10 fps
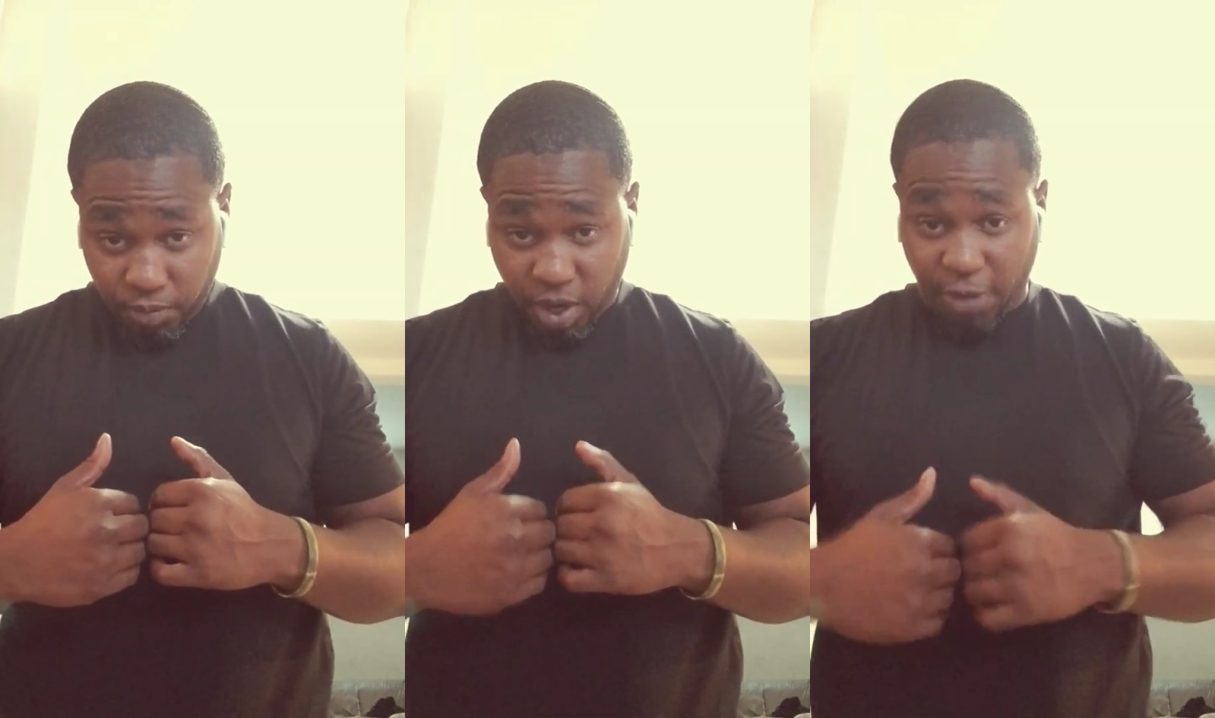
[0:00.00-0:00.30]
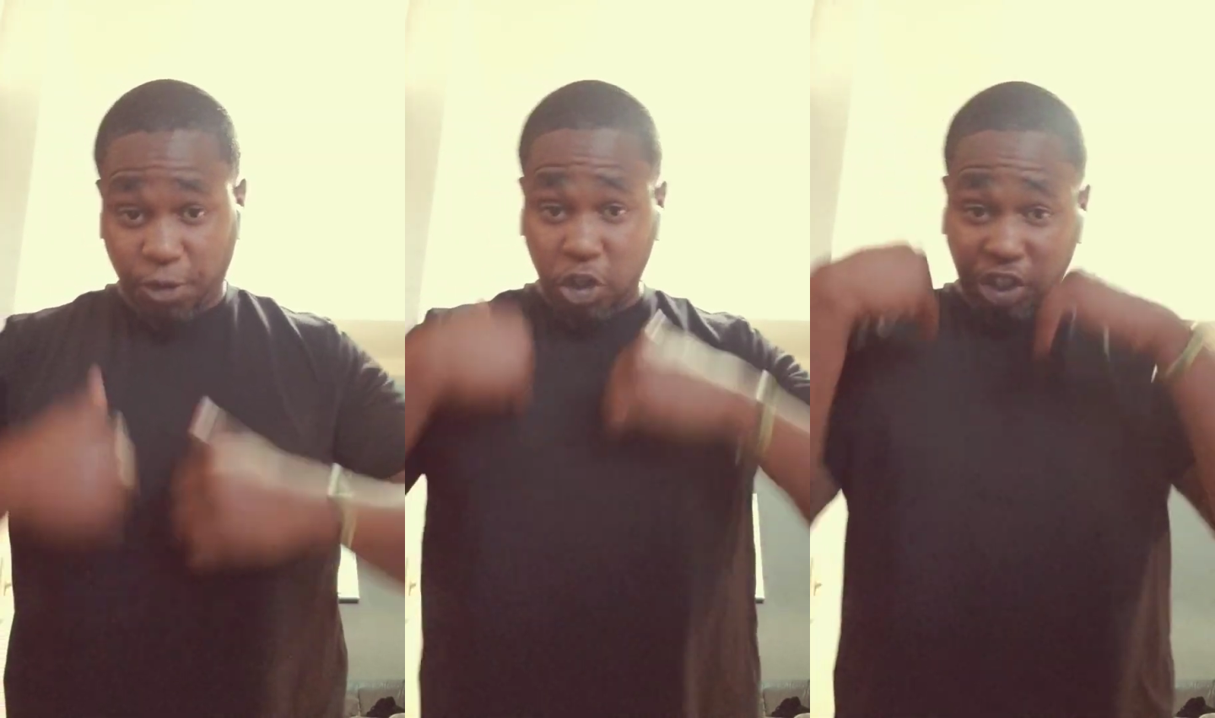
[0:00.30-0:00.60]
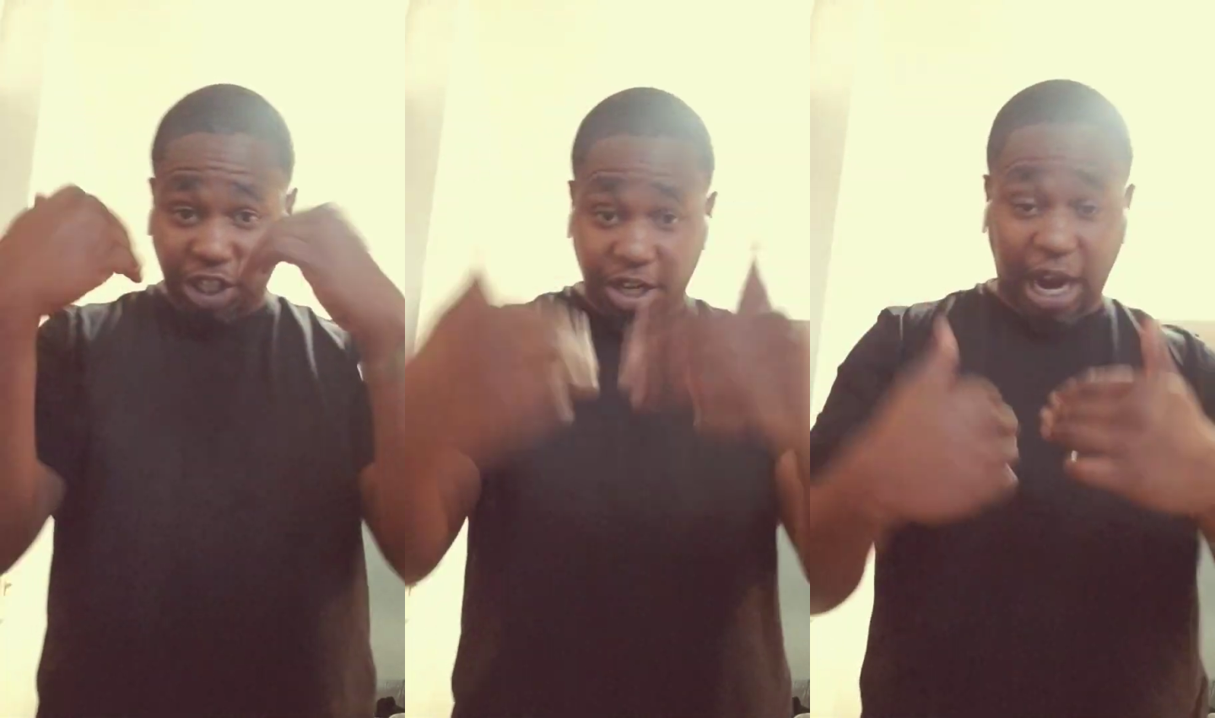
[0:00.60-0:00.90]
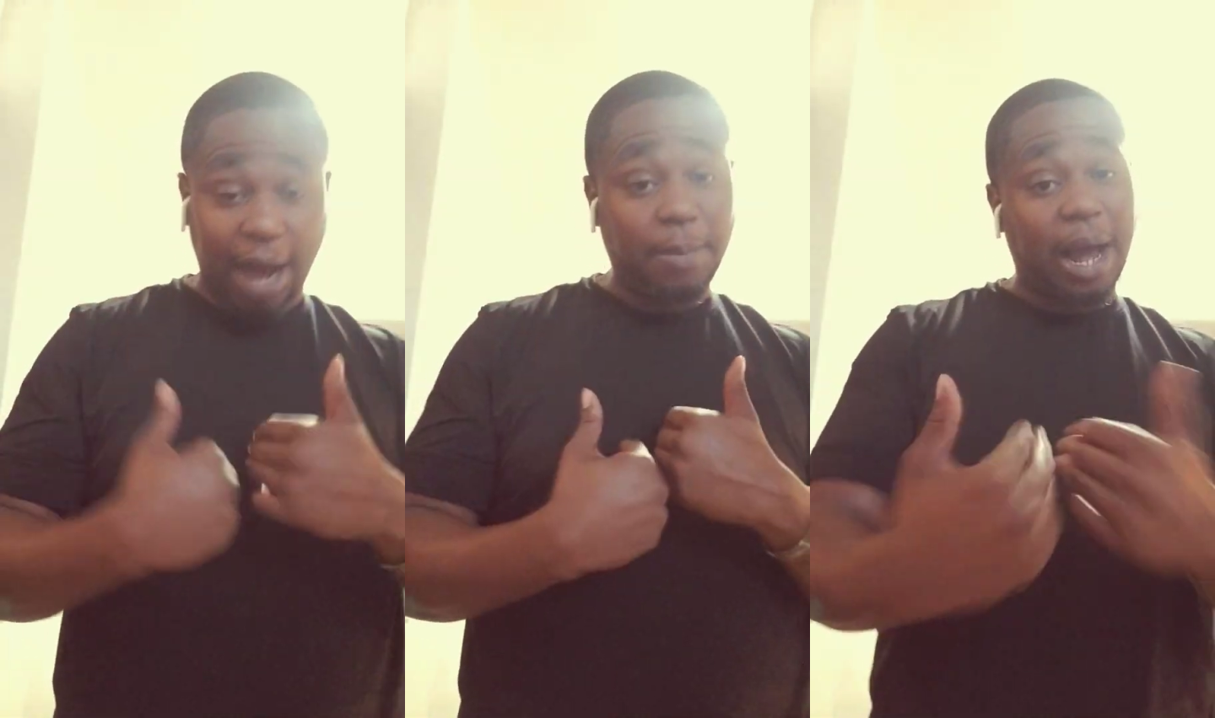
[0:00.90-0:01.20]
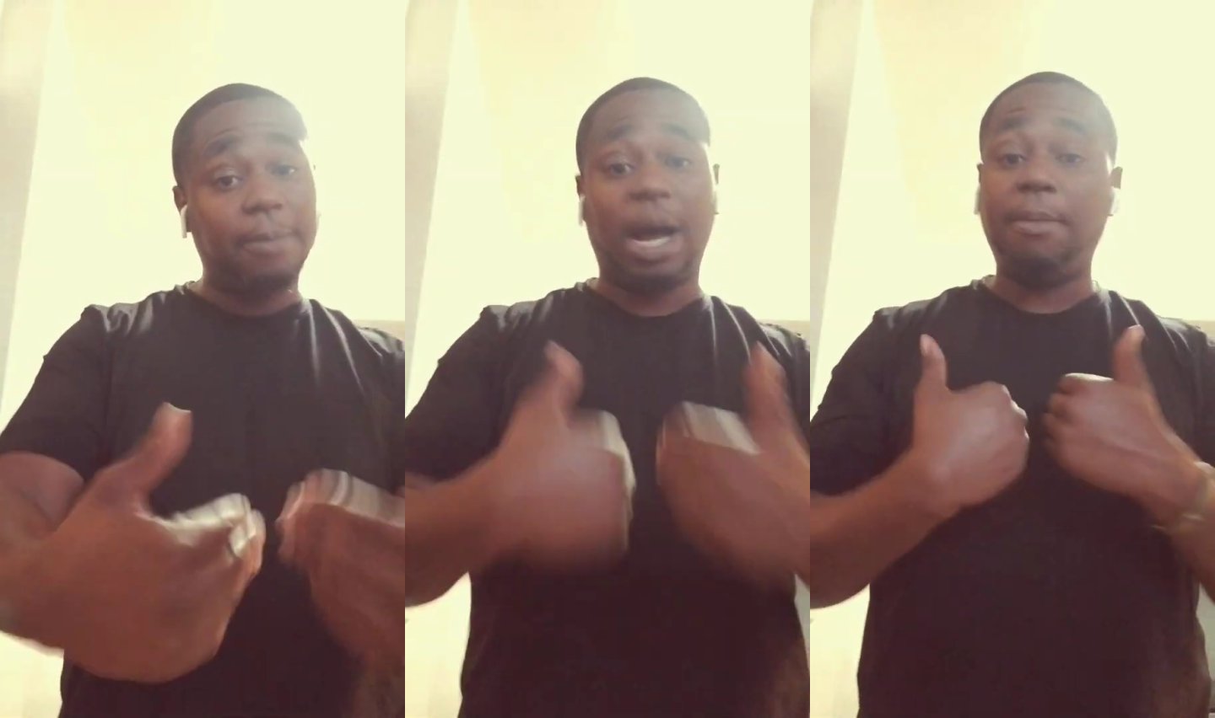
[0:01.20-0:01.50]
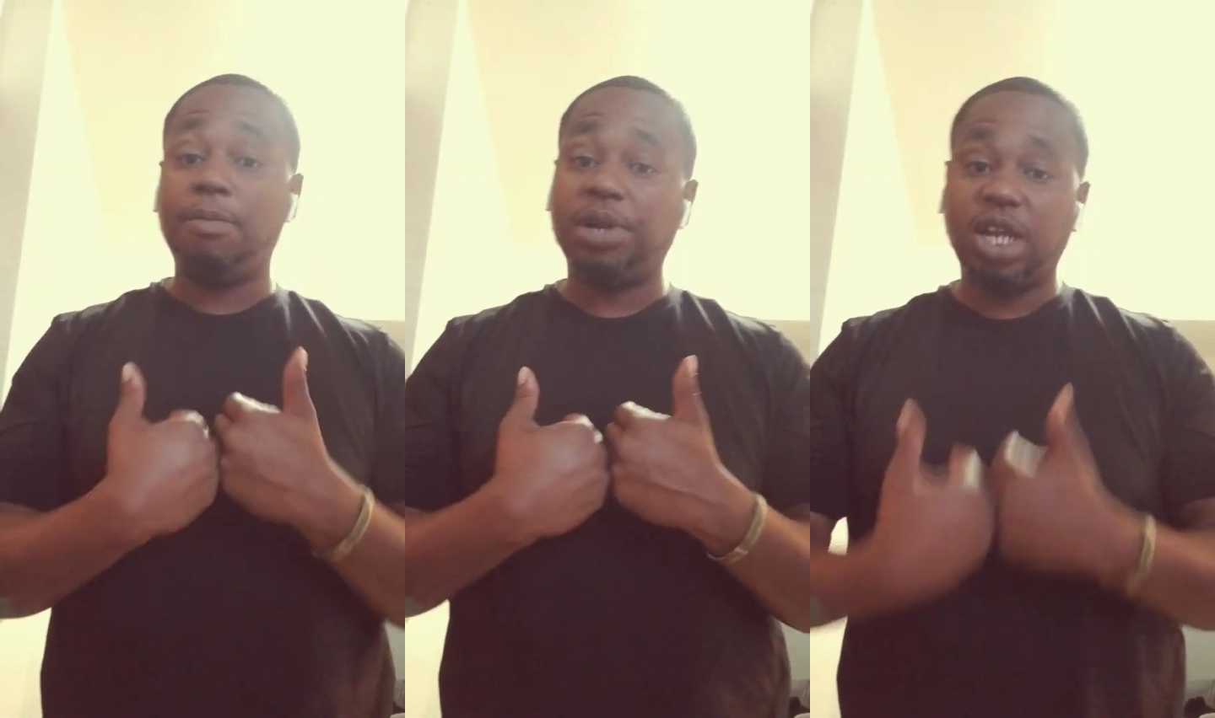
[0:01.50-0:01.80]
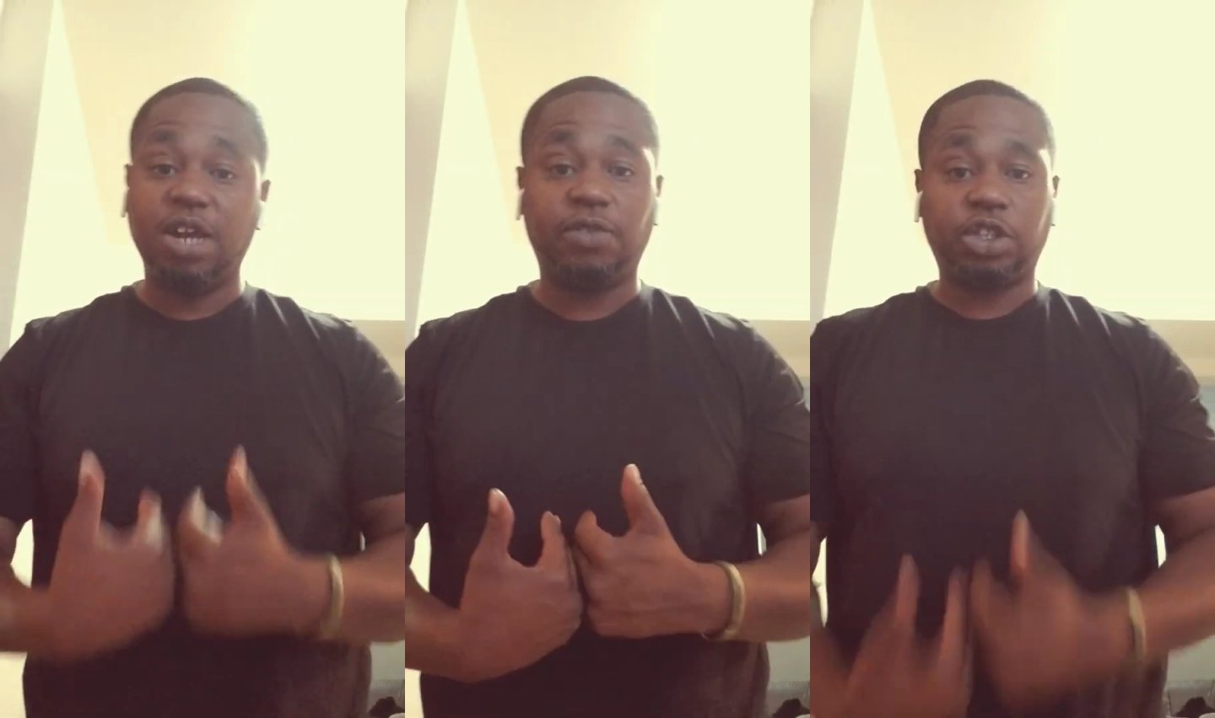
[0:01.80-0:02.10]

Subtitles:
If you're centered, I'm a believer.